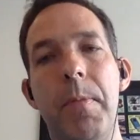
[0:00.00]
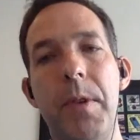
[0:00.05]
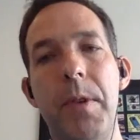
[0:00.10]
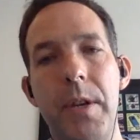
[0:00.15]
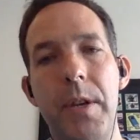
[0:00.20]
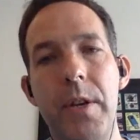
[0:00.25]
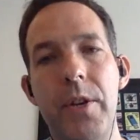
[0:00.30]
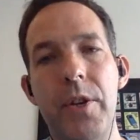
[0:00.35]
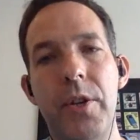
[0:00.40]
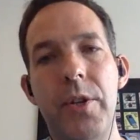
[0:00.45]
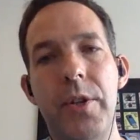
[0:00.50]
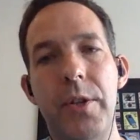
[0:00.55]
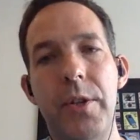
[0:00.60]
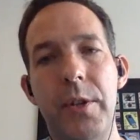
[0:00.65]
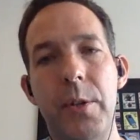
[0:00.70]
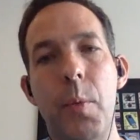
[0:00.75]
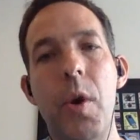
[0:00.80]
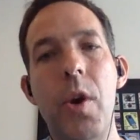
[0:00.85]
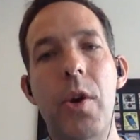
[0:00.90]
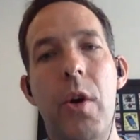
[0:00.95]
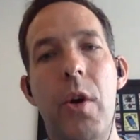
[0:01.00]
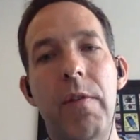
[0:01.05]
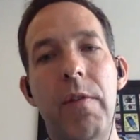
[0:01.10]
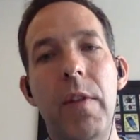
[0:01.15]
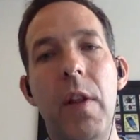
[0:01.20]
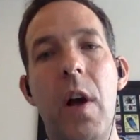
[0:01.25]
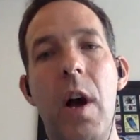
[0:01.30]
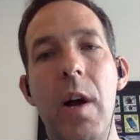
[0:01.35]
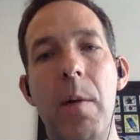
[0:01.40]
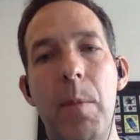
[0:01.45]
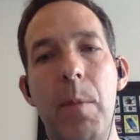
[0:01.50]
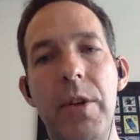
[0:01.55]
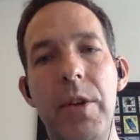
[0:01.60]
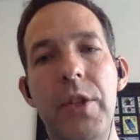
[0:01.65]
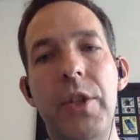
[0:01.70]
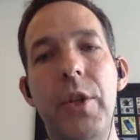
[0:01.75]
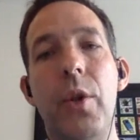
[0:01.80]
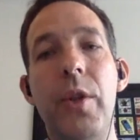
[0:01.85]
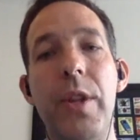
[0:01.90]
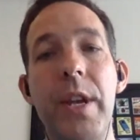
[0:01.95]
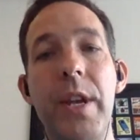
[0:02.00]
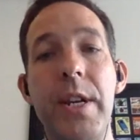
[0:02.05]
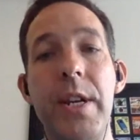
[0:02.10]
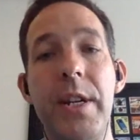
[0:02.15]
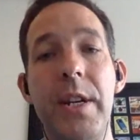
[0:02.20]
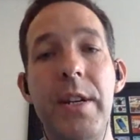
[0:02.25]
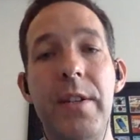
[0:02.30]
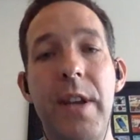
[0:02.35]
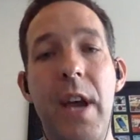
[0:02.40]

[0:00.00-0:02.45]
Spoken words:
to work offline, we still needed